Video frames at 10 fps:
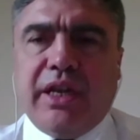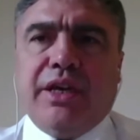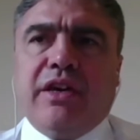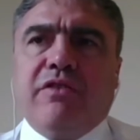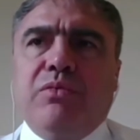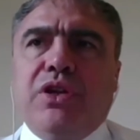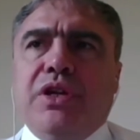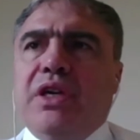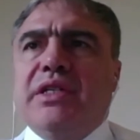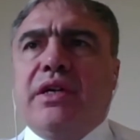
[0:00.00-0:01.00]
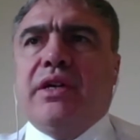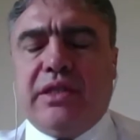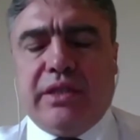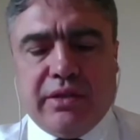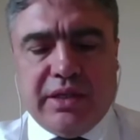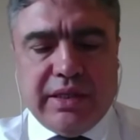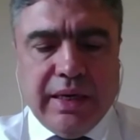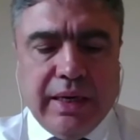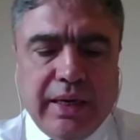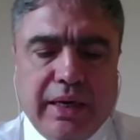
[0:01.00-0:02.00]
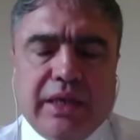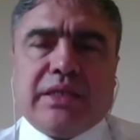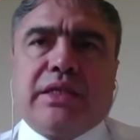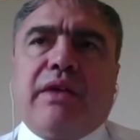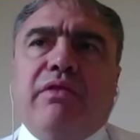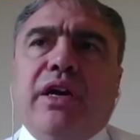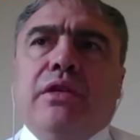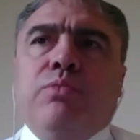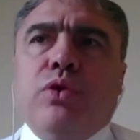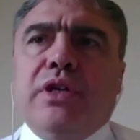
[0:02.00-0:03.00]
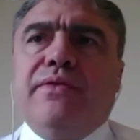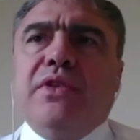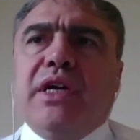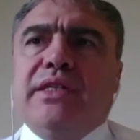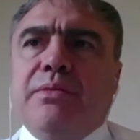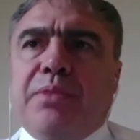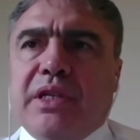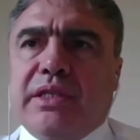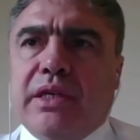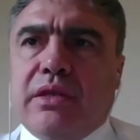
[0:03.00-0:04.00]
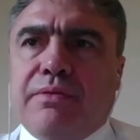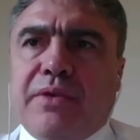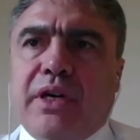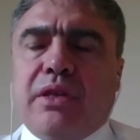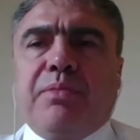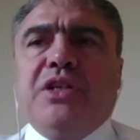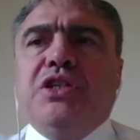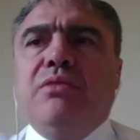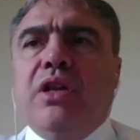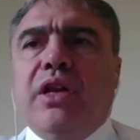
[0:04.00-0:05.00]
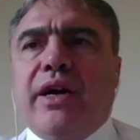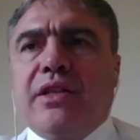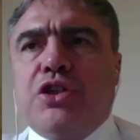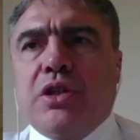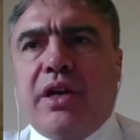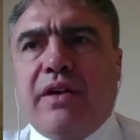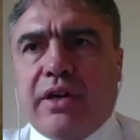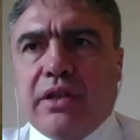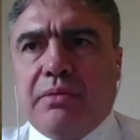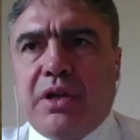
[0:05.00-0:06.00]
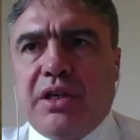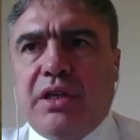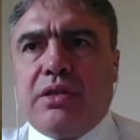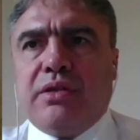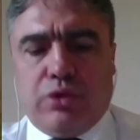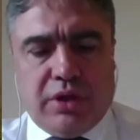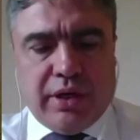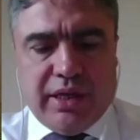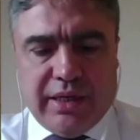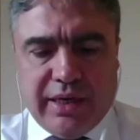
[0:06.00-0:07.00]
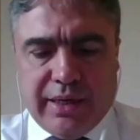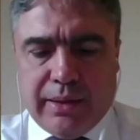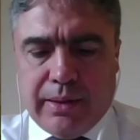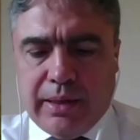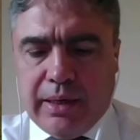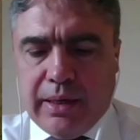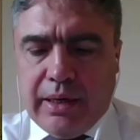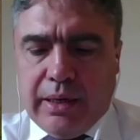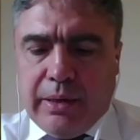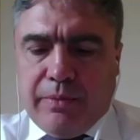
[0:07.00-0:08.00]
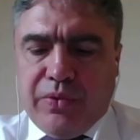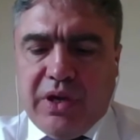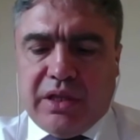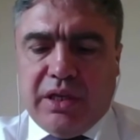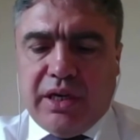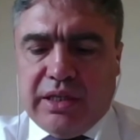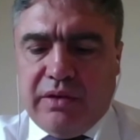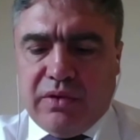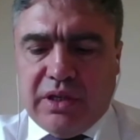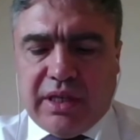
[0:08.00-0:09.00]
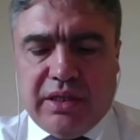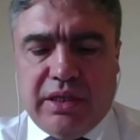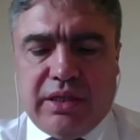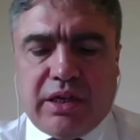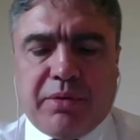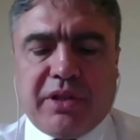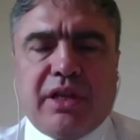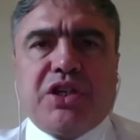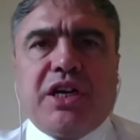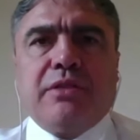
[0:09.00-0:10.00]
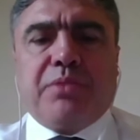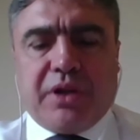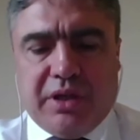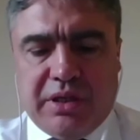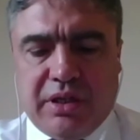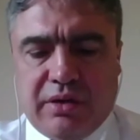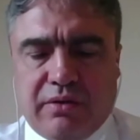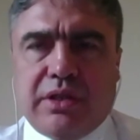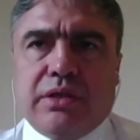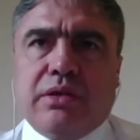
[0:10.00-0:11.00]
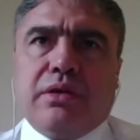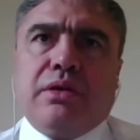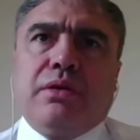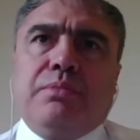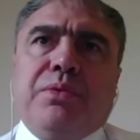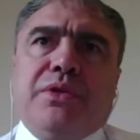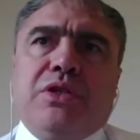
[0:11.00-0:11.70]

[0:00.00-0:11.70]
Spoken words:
And the input decreased. Nearly 1 billion people now today are suffering from hunger. And this adverse statistics was only aggravated with the pandemic.